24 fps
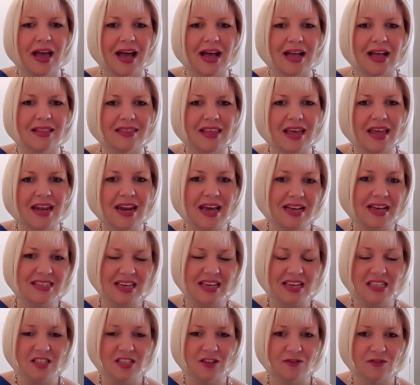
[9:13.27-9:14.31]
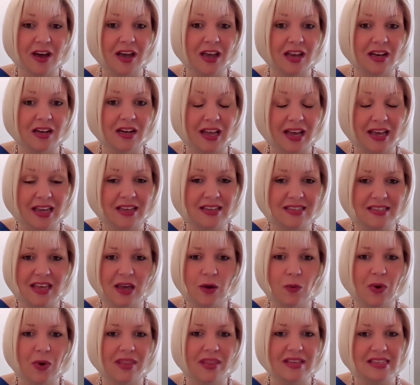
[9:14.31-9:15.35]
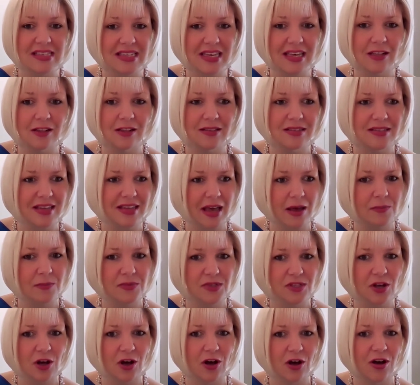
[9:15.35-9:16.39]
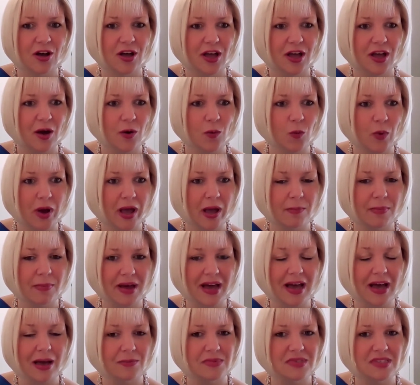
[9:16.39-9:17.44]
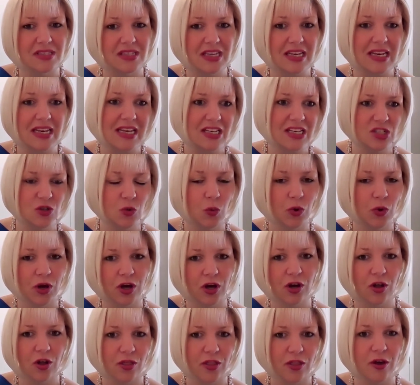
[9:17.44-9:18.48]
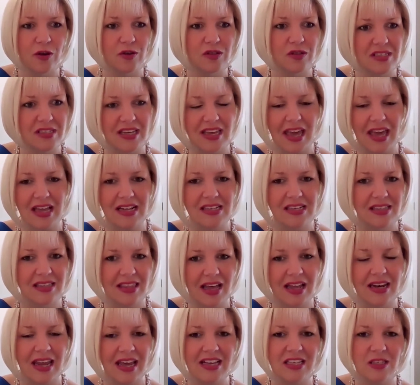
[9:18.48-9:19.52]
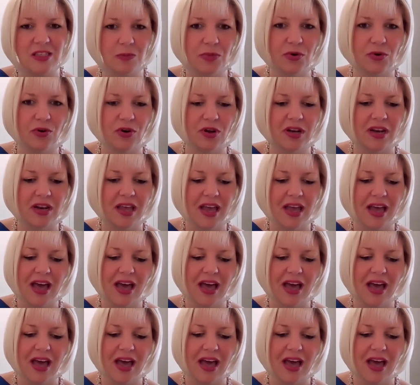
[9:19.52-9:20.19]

and then identifying, like you say, where the skills gaps are and where perhaps you need to work on those to get to that next point.